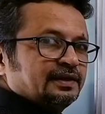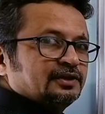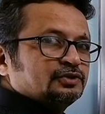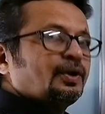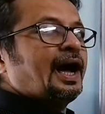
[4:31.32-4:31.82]

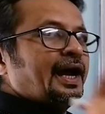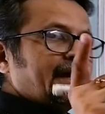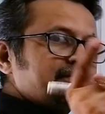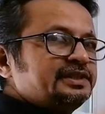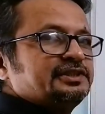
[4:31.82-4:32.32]
So I have
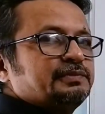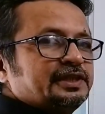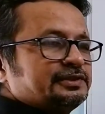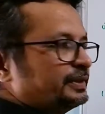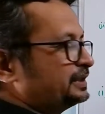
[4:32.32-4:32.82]
the
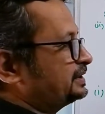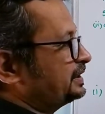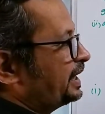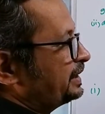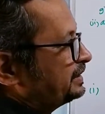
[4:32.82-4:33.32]
displacements
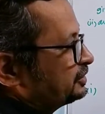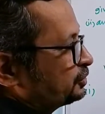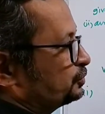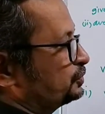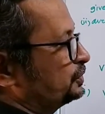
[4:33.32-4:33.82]
at these
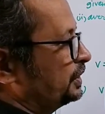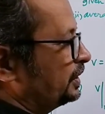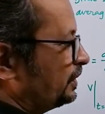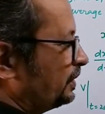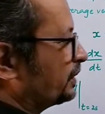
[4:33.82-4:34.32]
two.
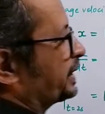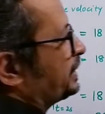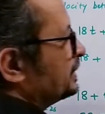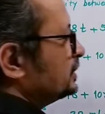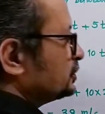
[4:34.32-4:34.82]
Okay,
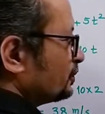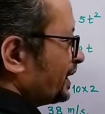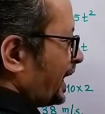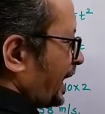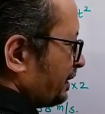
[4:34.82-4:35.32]
so
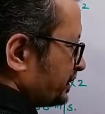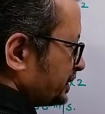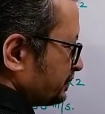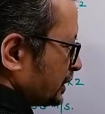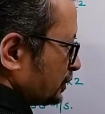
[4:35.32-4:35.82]
my average
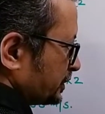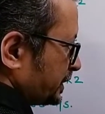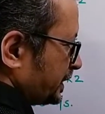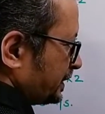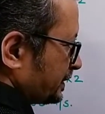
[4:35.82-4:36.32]

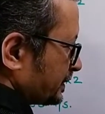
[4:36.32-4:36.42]
velocity